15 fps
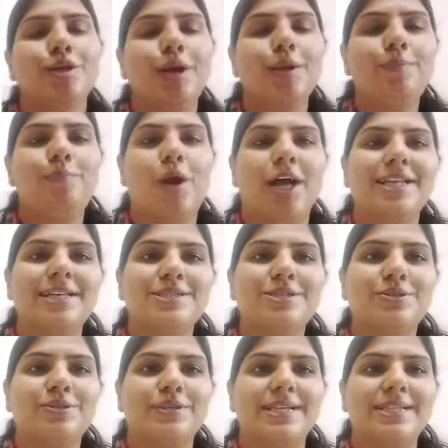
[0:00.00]
Good morning
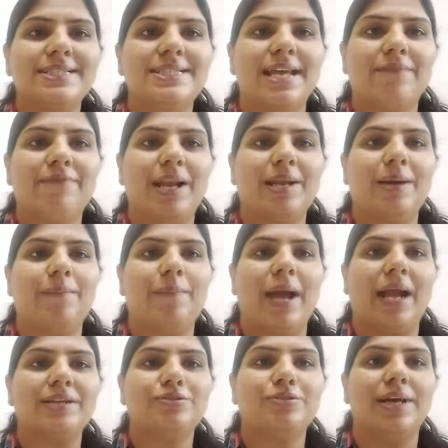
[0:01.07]
students and welcome
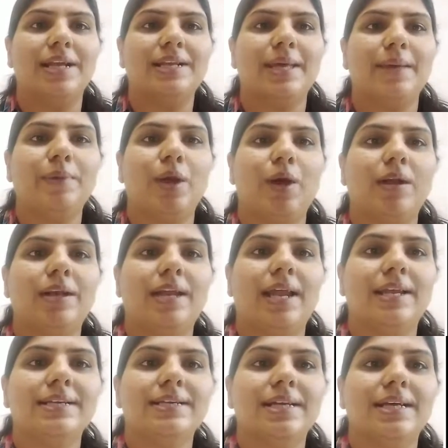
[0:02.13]
back to Alchemy
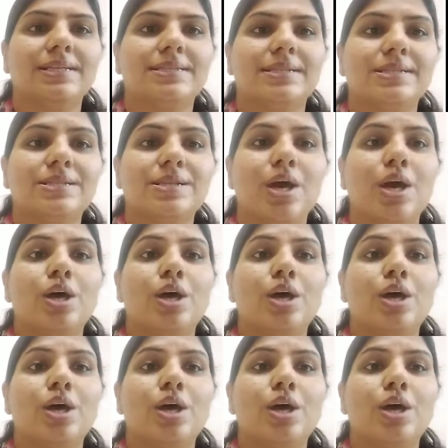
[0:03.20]
online classes.